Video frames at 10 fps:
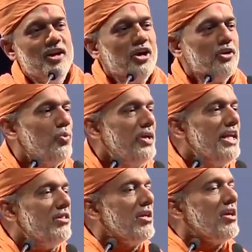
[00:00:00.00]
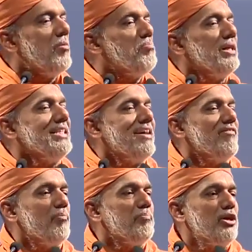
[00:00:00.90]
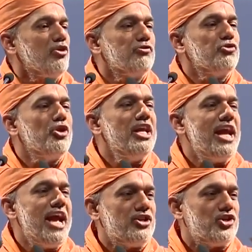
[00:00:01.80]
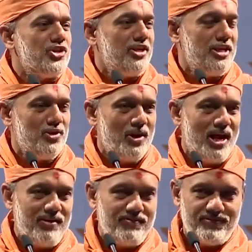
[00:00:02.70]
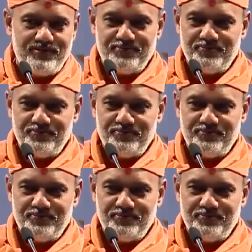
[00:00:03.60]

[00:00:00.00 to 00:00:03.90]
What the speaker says: you need the complete development of 3 H in your life.